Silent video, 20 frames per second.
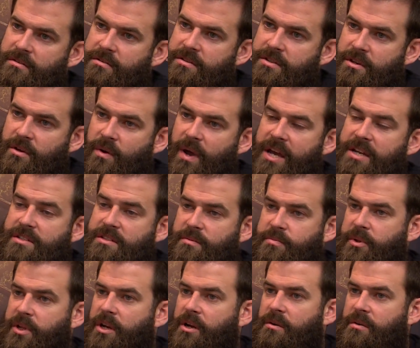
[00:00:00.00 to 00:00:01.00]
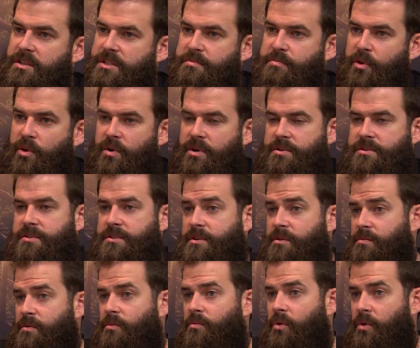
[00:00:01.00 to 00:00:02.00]
So as the player explores,
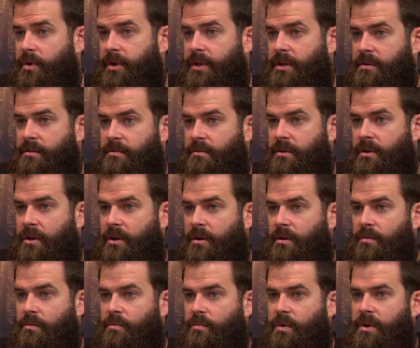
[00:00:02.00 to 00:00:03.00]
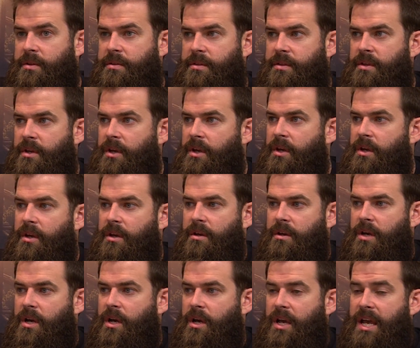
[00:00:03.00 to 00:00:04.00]
they're rewarded with
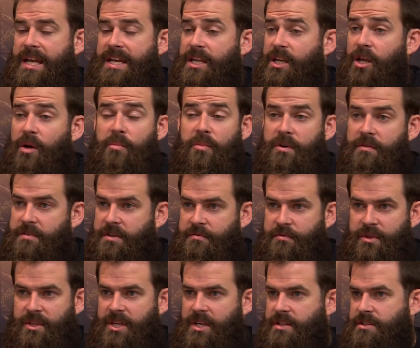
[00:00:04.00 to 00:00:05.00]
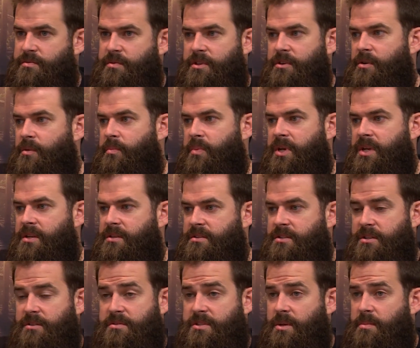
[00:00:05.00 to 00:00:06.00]
any number of different things, whether it be
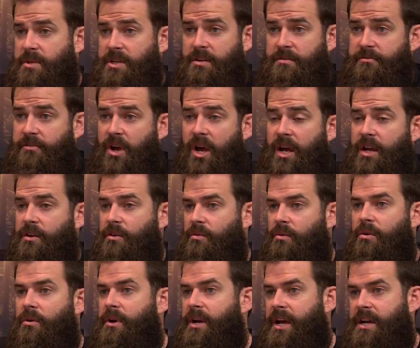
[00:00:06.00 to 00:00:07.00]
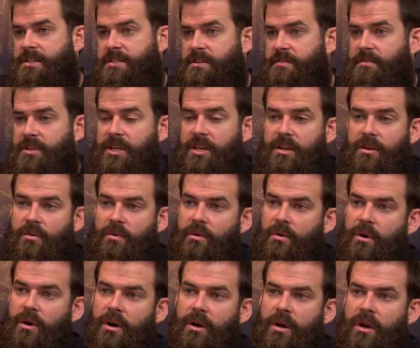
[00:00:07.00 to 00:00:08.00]
something to find, or an activity,
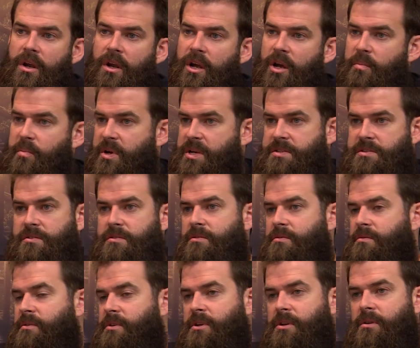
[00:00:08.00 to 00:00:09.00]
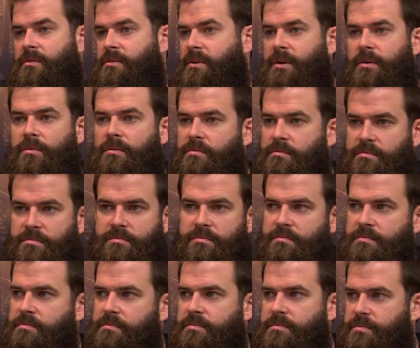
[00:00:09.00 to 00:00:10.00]
or a puzzle, or like
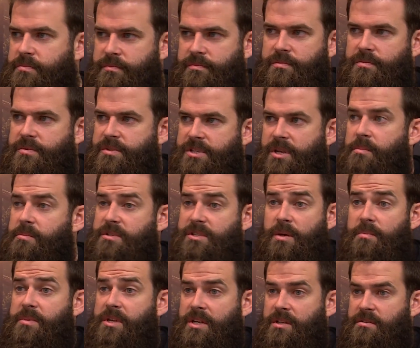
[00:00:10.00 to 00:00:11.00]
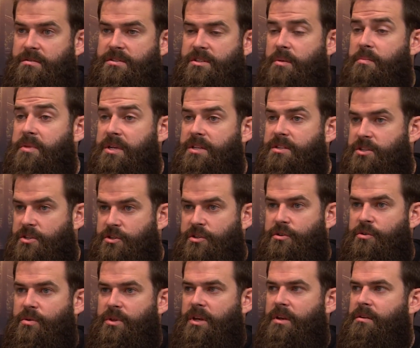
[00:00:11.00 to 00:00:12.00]
something to
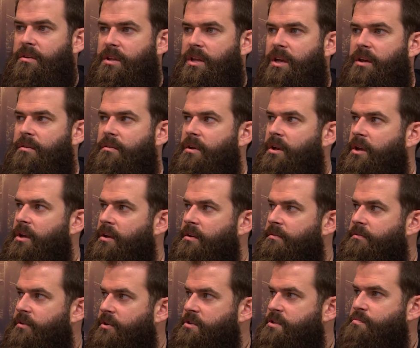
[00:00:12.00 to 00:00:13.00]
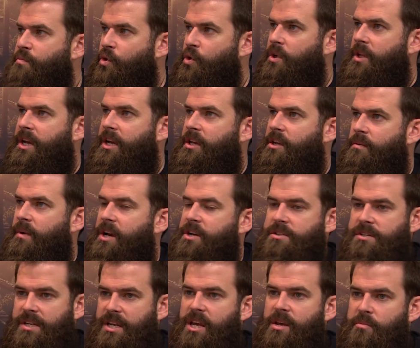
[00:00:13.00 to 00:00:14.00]
do that feels more like you
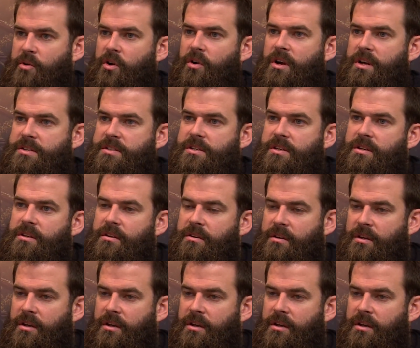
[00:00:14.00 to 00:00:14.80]
actually came across it